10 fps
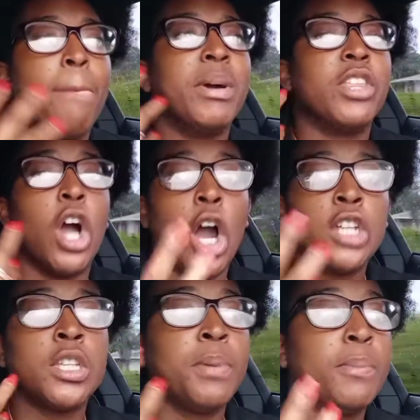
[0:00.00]
but there
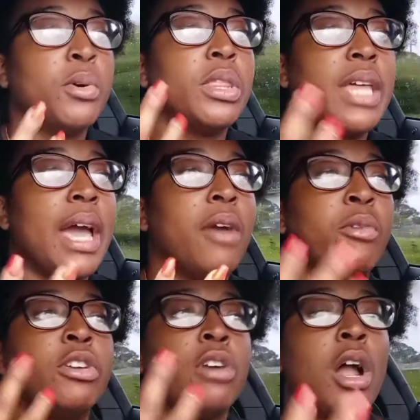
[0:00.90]
are some people that
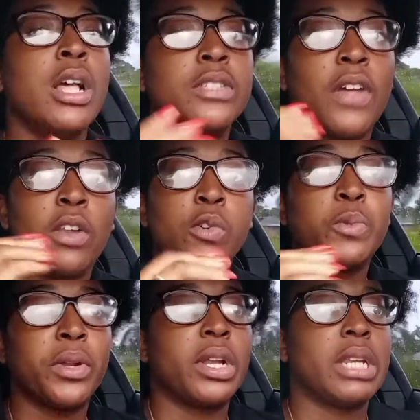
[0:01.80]
regardless they
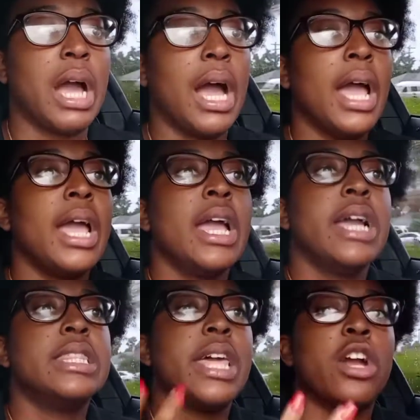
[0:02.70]
lose weight or not
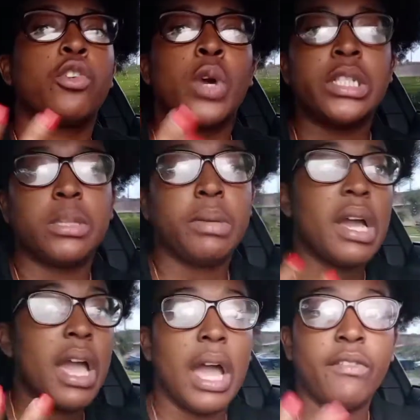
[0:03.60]
they are going to be
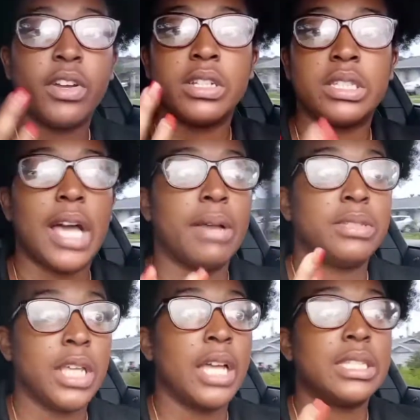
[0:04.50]
a heavier type,
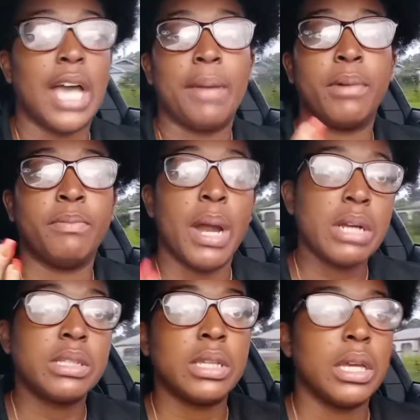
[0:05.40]
set type of
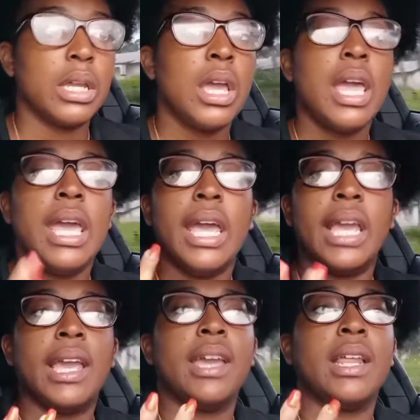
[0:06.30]
person
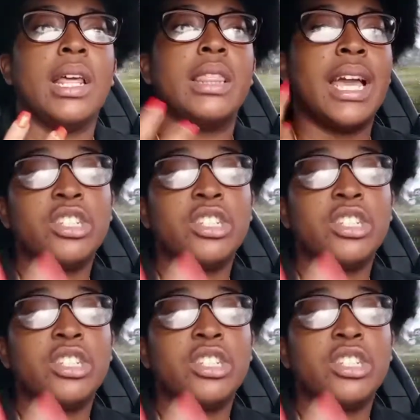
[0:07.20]
and